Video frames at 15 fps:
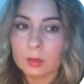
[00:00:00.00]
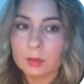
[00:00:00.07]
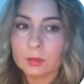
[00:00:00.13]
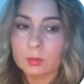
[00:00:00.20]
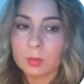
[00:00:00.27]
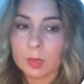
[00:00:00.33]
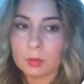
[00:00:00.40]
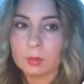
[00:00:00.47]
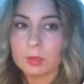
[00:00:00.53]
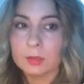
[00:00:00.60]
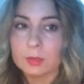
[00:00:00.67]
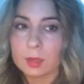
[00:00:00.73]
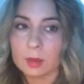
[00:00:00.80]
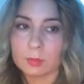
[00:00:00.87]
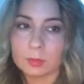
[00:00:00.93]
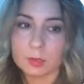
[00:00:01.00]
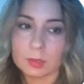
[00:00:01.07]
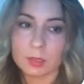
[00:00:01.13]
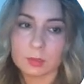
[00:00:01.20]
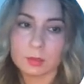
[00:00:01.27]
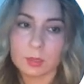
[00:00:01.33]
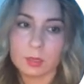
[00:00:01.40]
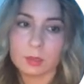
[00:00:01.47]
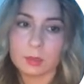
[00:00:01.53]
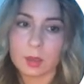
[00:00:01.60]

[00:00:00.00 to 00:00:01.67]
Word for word: it's baby steps that take